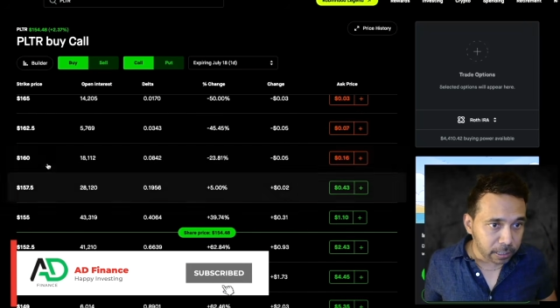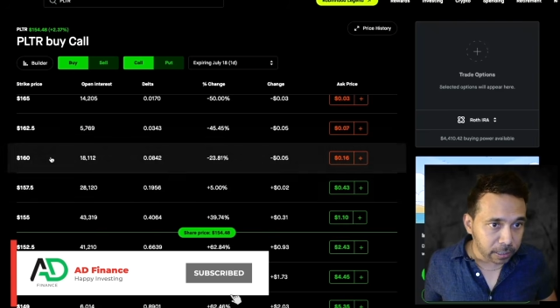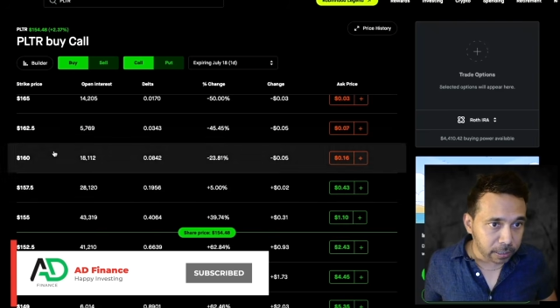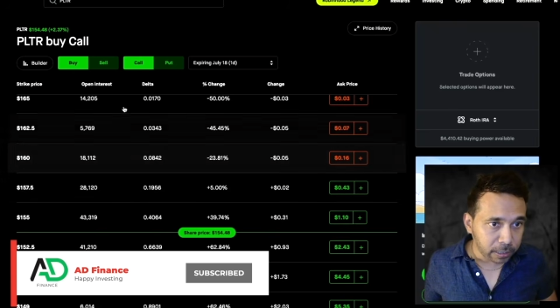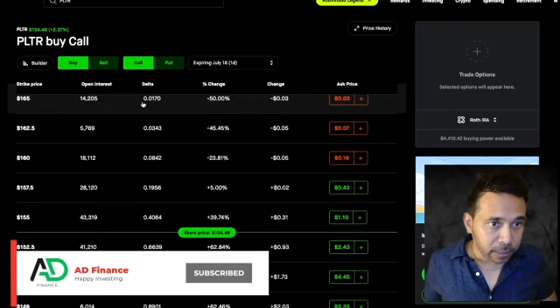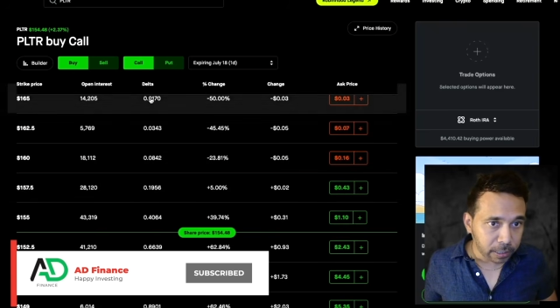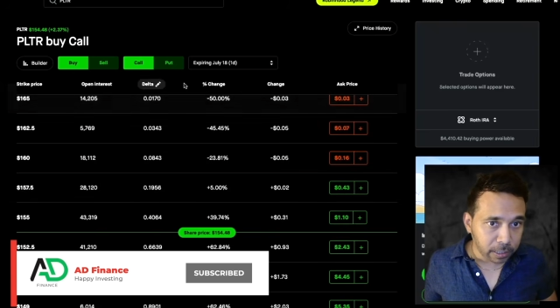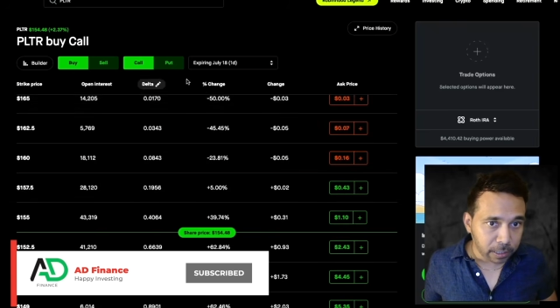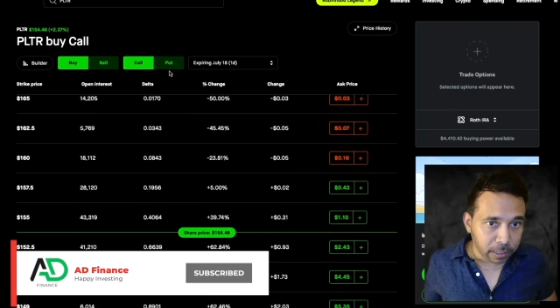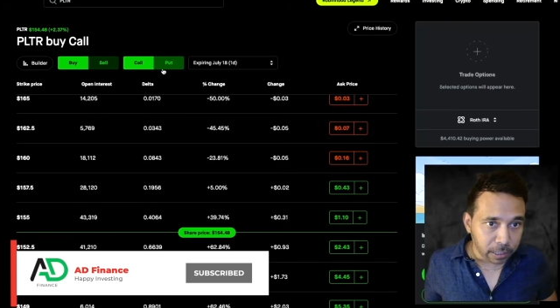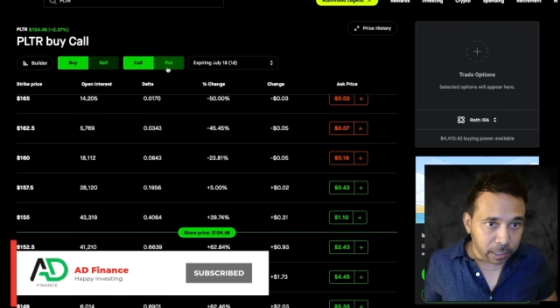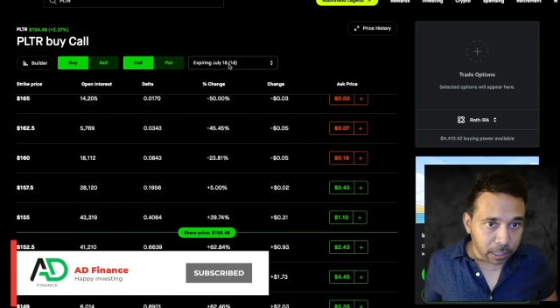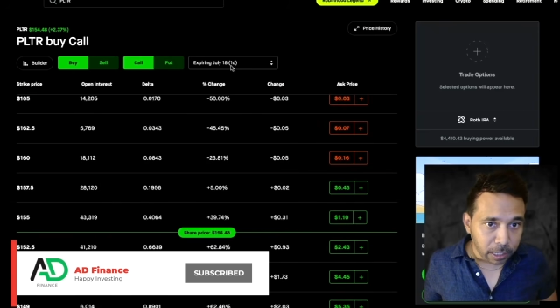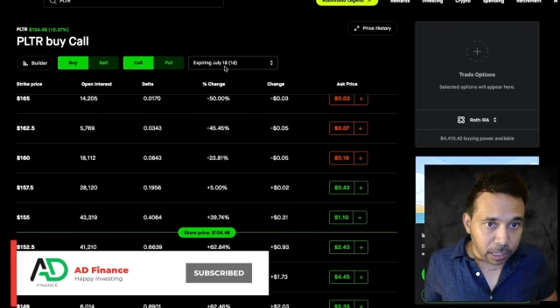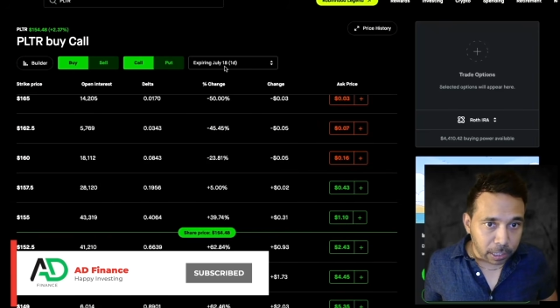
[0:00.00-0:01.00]
the
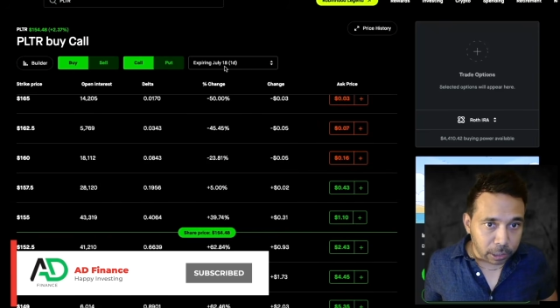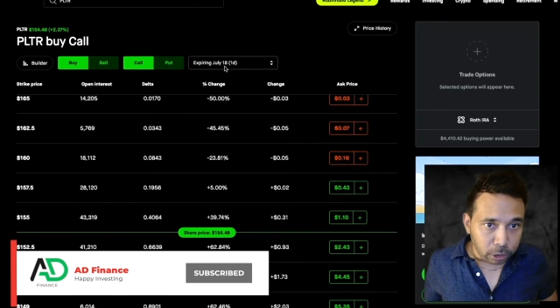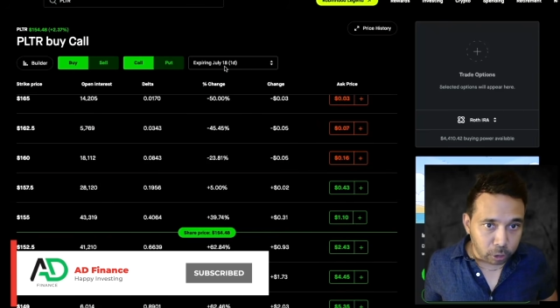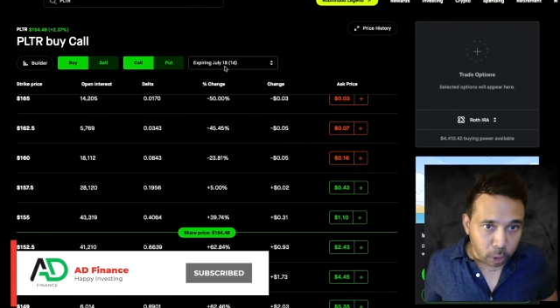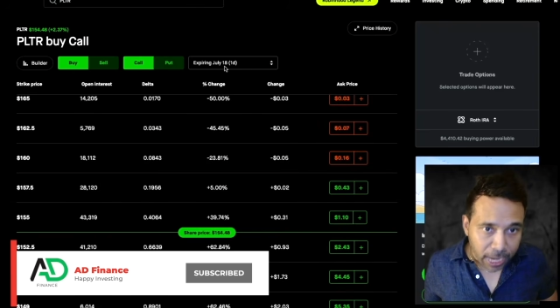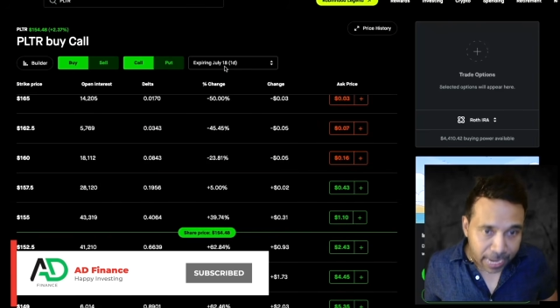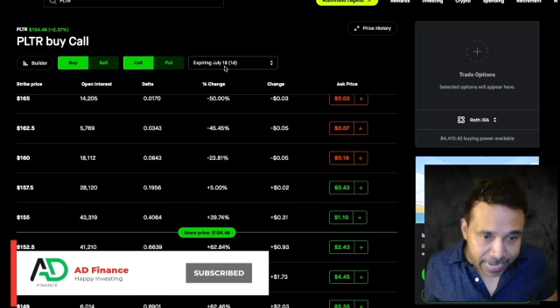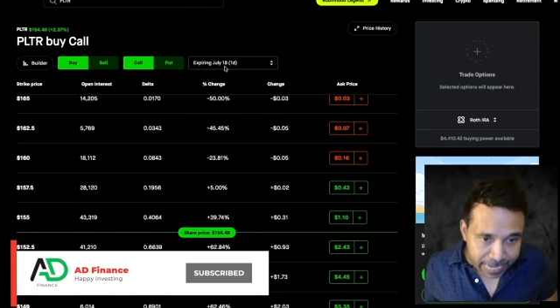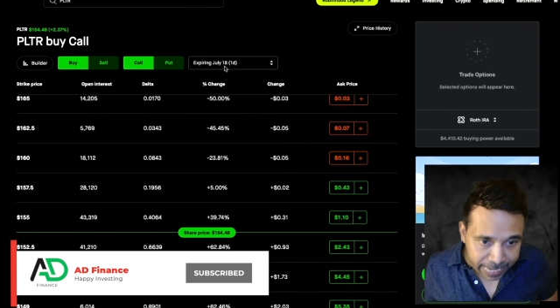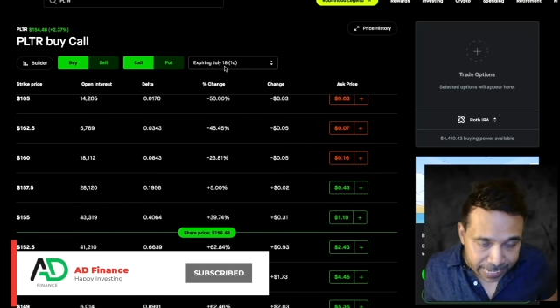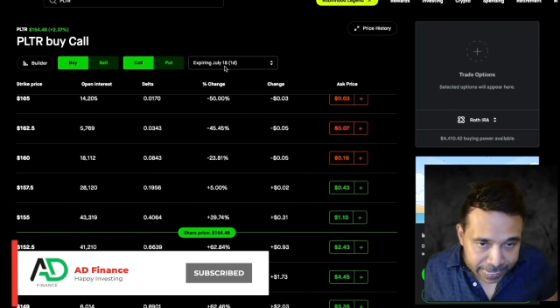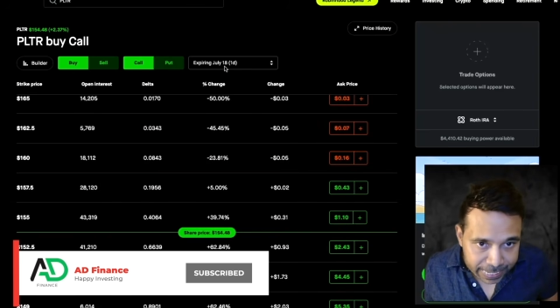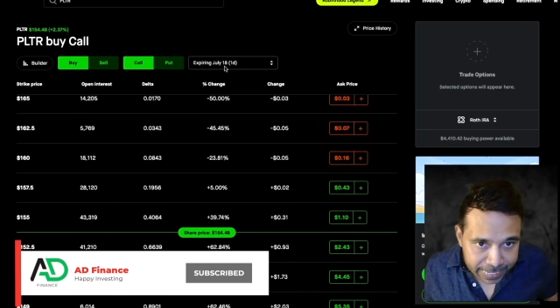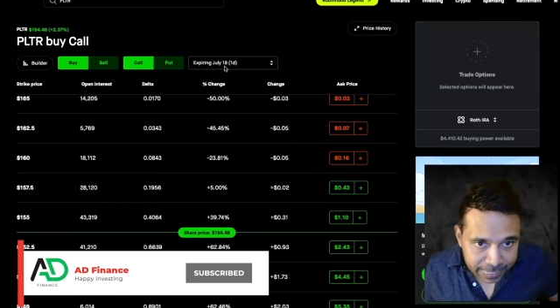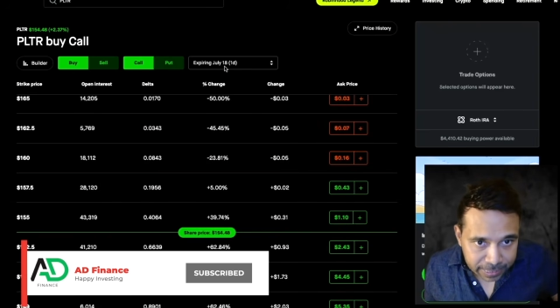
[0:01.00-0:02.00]
July
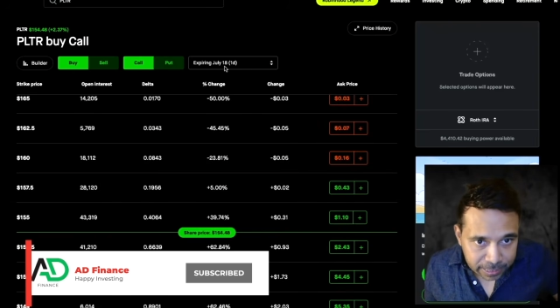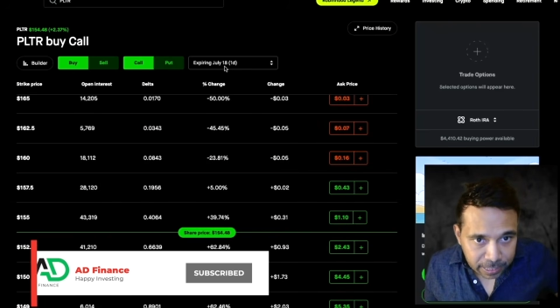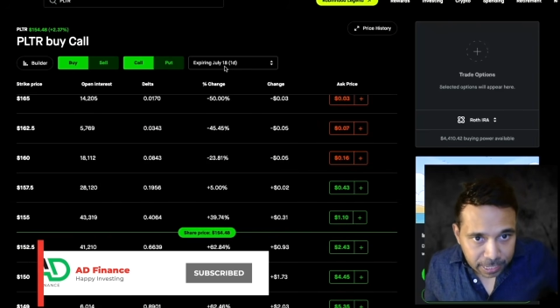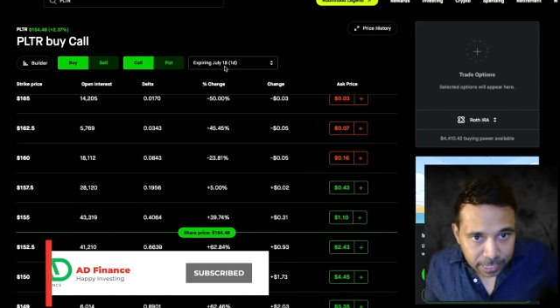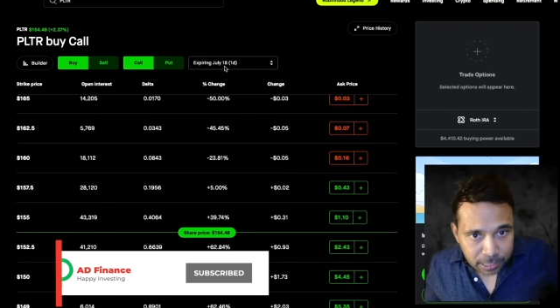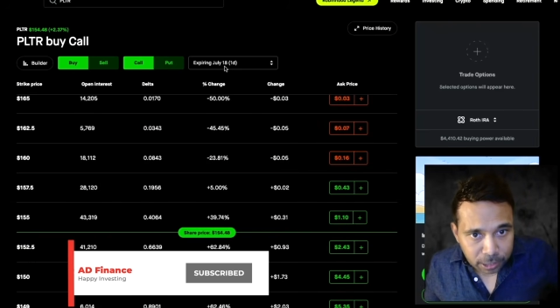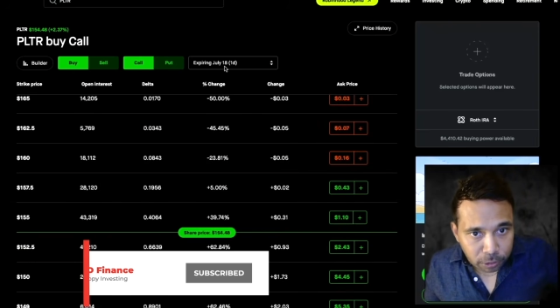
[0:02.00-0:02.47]
18th, right?